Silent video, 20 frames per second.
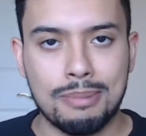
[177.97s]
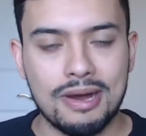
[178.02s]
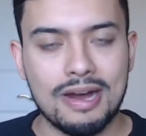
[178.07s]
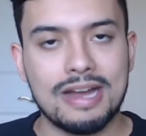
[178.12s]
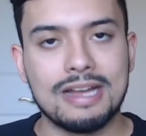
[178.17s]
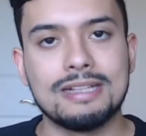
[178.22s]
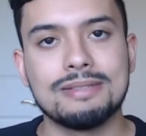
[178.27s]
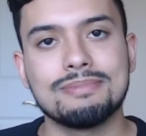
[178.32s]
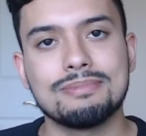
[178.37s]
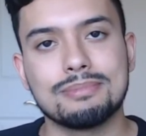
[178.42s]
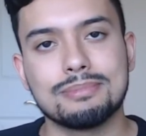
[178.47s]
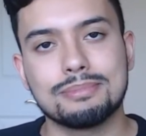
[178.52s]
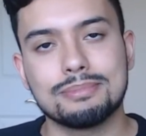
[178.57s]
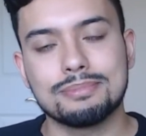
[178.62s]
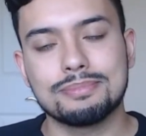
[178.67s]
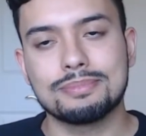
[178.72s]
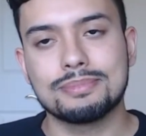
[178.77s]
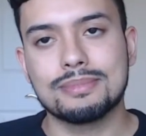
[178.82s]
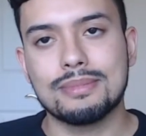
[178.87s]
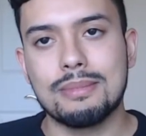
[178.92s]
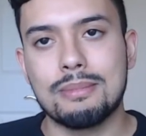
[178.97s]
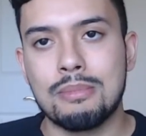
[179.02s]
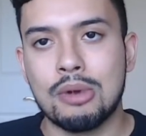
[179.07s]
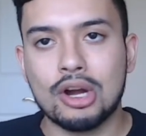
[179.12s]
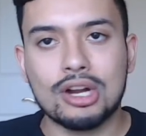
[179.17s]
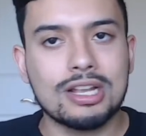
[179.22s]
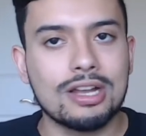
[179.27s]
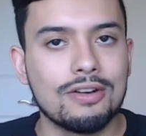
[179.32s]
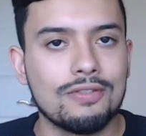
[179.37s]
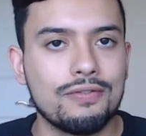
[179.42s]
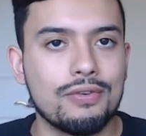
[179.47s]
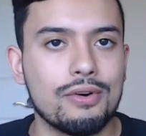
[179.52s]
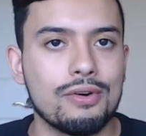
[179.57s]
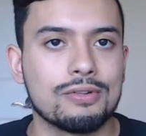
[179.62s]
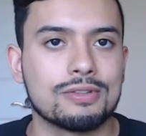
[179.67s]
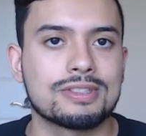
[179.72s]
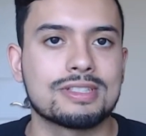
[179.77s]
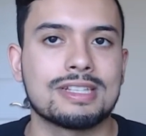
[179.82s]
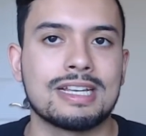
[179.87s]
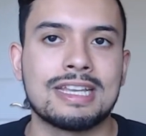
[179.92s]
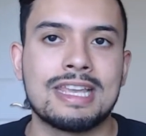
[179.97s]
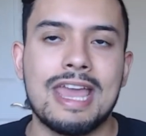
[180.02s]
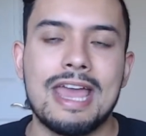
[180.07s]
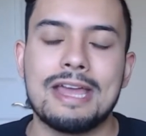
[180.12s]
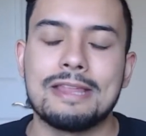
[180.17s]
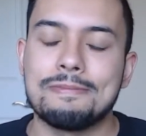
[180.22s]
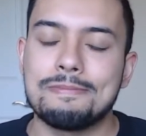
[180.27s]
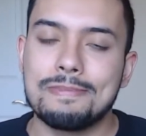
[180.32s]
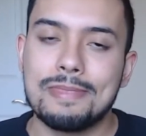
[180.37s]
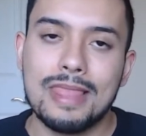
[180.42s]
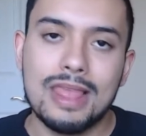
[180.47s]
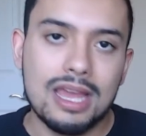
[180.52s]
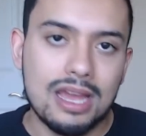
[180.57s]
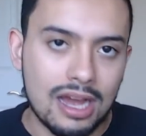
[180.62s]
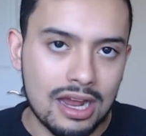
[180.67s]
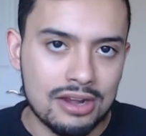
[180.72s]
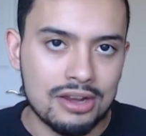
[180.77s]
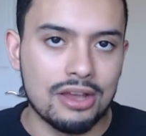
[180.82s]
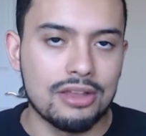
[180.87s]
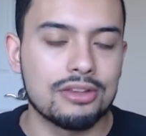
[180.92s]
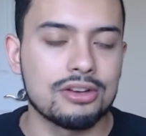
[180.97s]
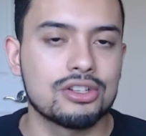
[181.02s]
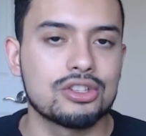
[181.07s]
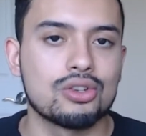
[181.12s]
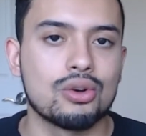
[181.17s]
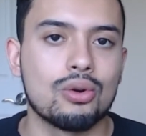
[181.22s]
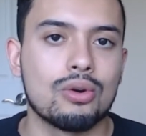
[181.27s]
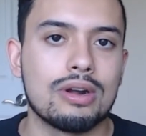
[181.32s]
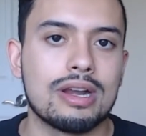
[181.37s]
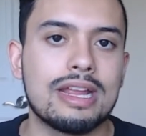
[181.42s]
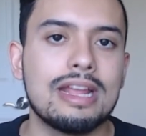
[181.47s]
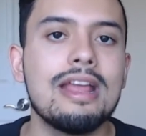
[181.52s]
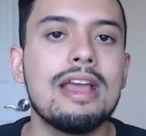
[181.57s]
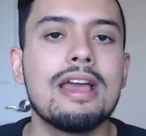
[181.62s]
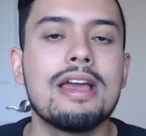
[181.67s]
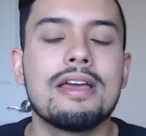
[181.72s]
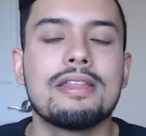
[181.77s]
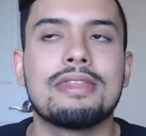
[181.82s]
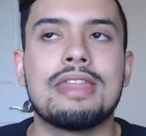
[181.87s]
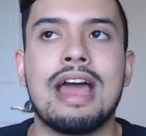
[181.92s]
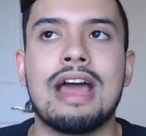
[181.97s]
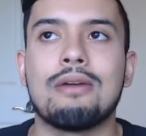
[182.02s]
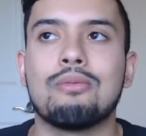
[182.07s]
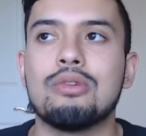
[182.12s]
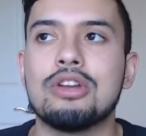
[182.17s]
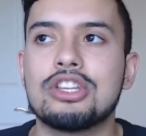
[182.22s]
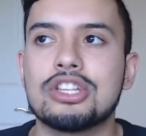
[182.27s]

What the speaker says: But Markelle Fultz, again, another story that we